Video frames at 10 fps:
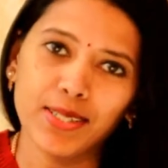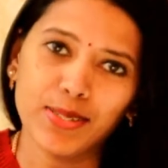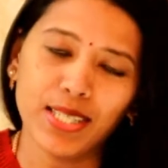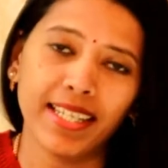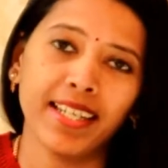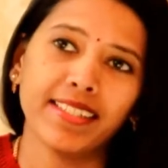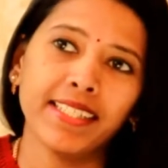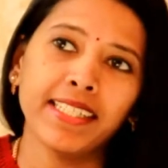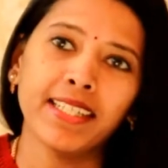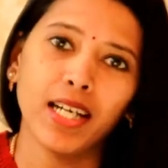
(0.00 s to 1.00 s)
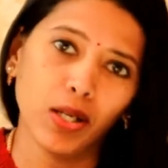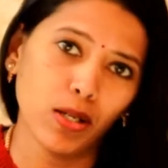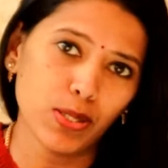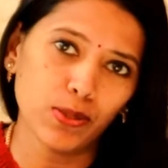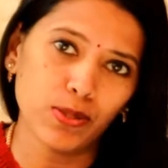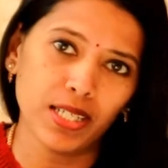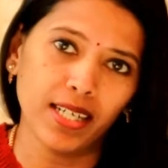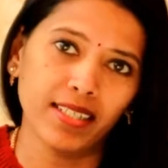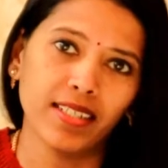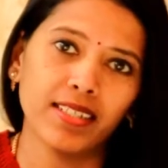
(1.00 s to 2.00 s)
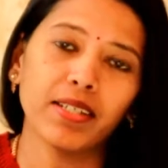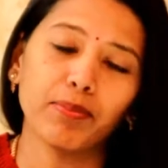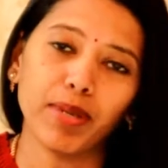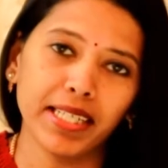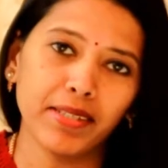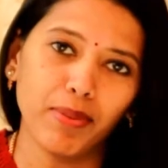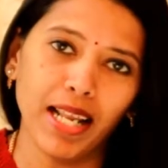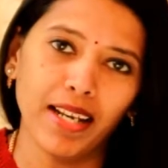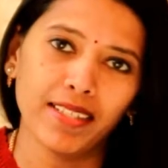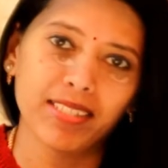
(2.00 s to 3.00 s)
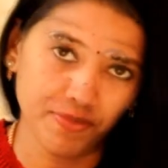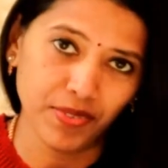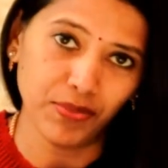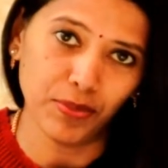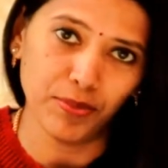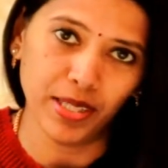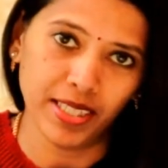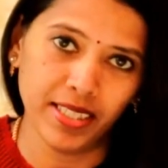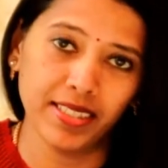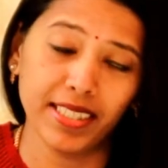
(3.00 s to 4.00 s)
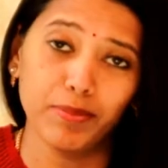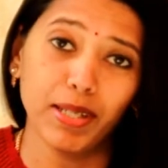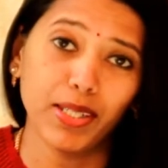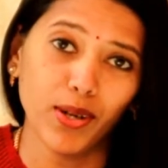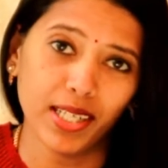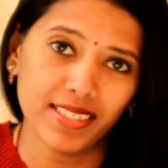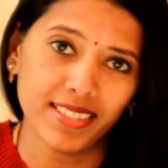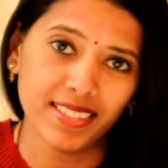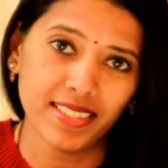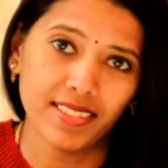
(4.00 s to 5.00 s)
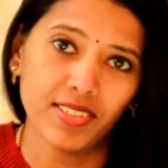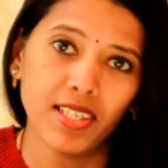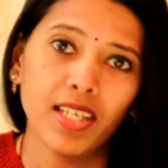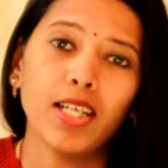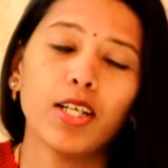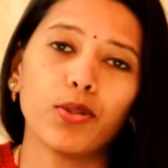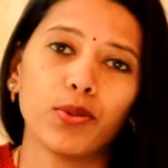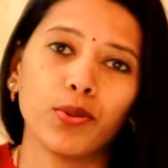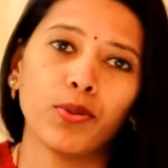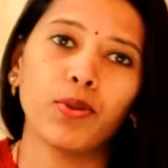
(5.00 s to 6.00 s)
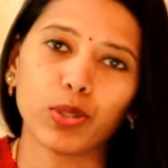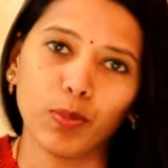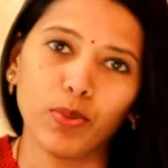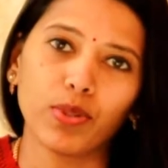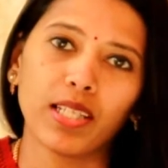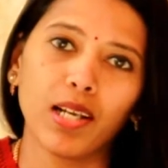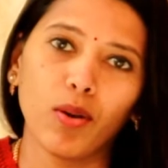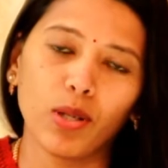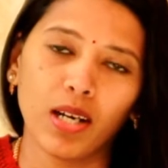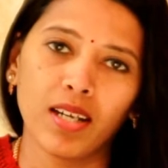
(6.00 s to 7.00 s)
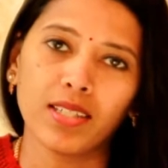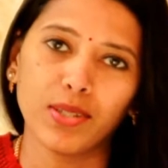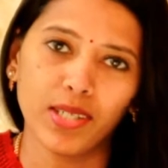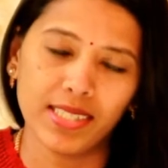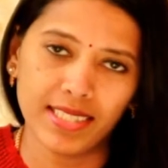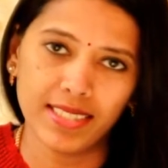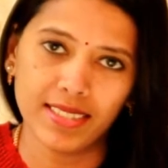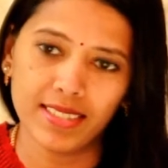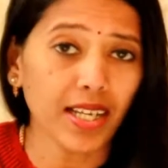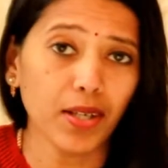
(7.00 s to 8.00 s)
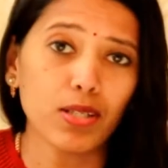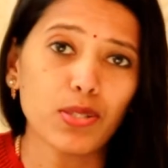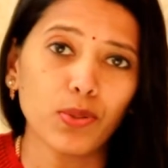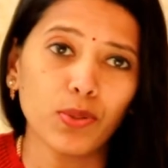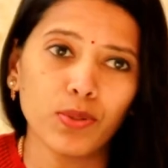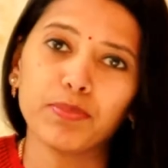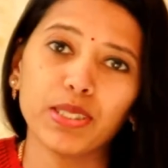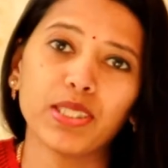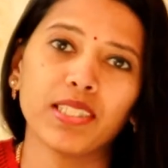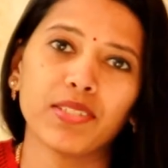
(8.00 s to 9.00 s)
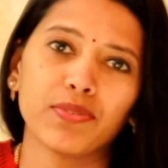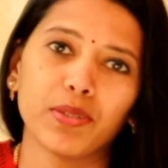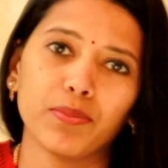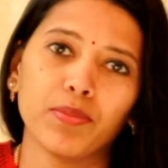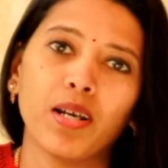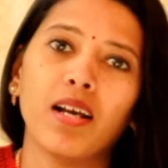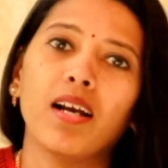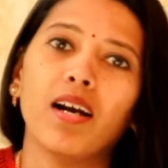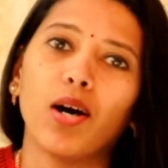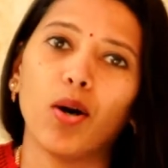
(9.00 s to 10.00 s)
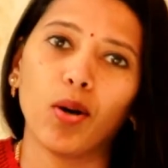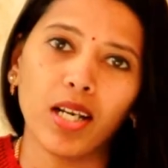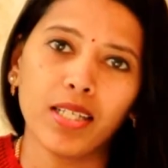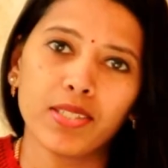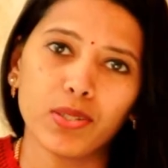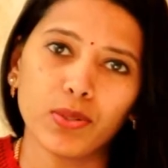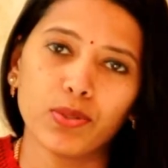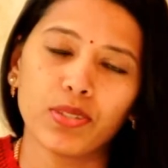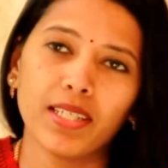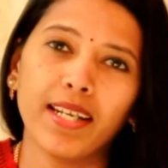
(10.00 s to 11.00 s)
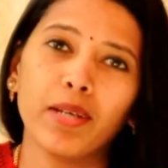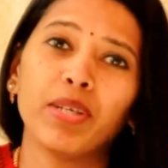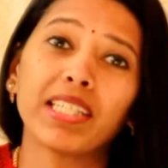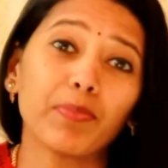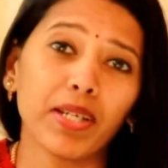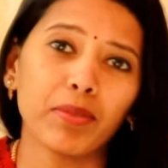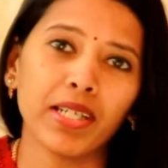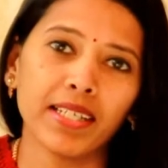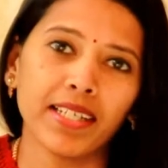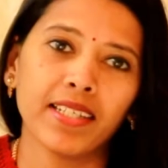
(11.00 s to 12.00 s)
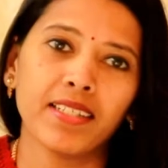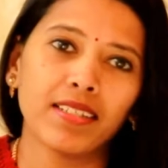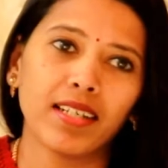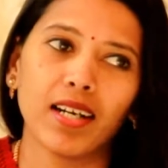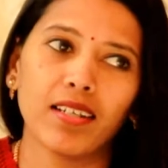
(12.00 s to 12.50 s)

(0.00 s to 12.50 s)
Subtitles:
Second thing, I also started buying plants from my nearby garden centers to support the local garden center. I also purchase from online stores that I'm experimenting